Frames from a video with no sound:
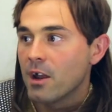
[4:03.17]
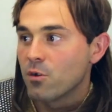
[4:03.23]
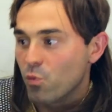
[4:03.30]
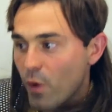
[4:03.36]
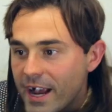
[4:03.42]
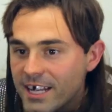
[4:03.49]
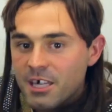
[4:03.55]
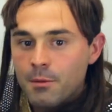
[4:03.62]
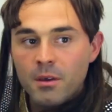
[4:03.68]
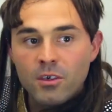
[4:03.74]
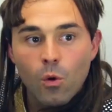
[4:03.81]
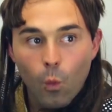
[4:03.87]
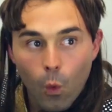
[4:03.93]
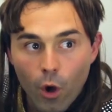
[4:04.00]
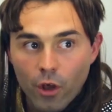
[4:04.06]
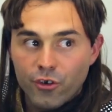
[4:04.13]
and raise him in
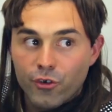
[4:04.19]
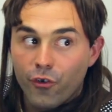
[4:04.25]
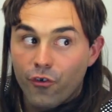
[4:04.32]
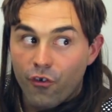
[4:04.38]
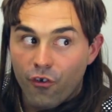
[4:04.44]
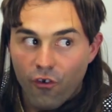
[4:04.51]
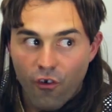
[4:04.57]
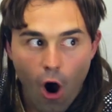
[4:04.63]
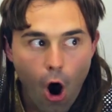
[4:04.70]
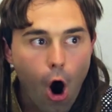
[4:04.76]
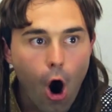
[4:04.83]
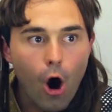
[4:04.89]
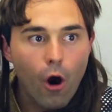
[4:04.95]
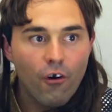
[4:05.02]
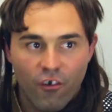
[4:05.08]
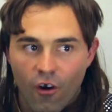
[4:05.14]
the woods
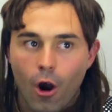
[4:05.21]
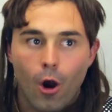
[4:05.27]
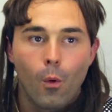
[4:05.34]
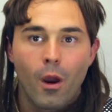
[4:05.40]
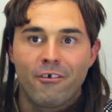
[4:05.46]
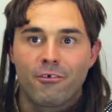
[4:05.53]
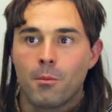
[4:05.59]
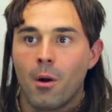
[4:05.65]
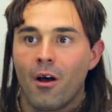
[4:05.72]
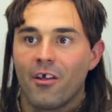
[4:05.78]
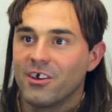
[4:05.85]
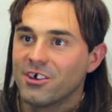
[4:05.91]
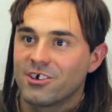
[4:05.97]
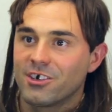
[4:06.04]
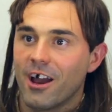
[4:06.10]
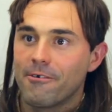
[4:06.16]
far, far away from all
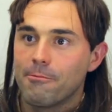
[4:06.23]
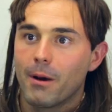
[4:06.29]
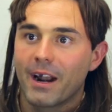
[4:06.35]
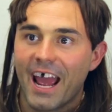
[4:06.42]
this stuff,